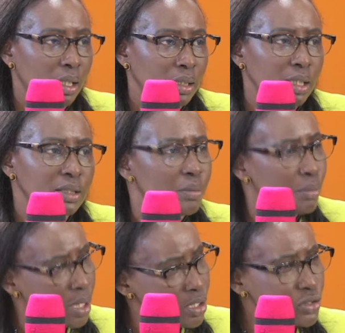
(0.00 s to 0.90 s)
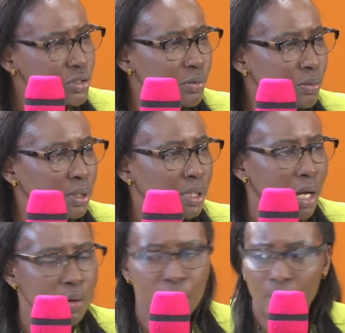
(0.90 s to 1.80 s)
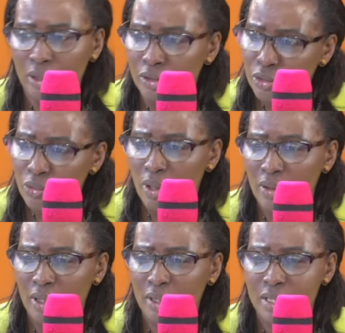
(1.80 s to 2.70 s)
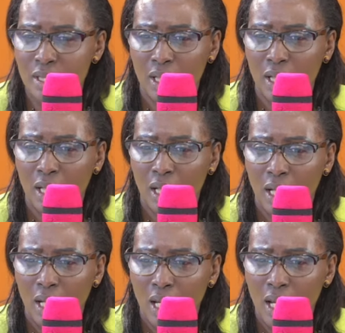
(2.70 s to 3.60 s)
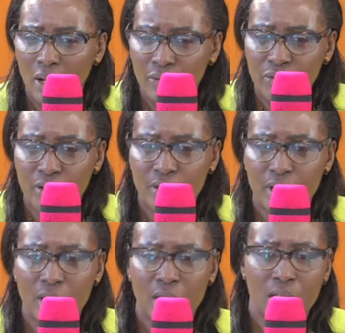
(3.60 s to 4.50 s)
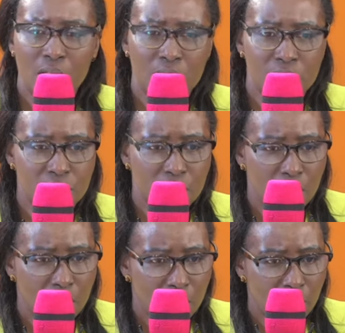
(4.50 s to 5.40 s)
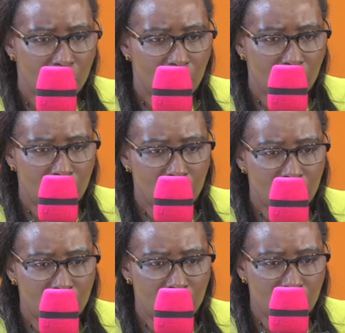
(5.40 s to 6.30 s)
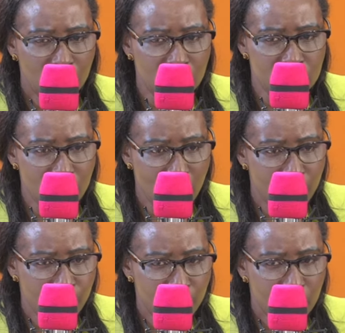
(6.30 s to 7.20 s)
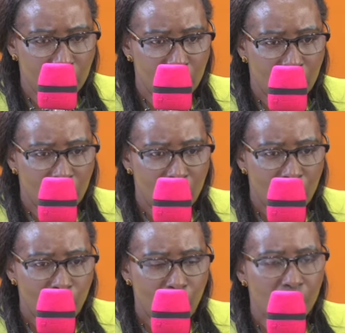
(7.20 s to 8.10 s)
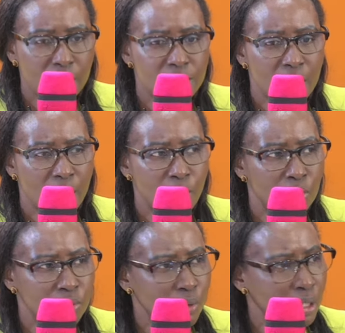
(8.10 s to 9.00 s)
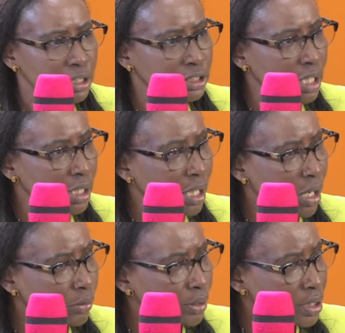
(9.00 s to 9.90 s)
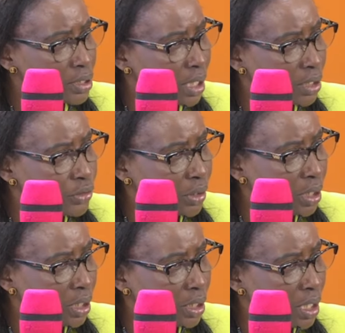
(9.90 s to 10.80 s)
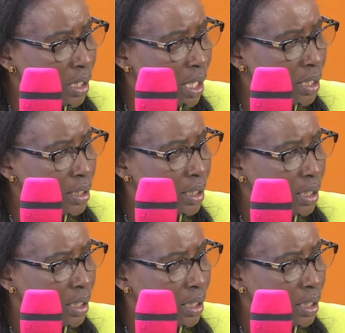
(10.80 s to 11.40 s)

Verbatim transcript: that the ministry will now ensure that everything is in time. Parents are able to understand how kids are joining year nine.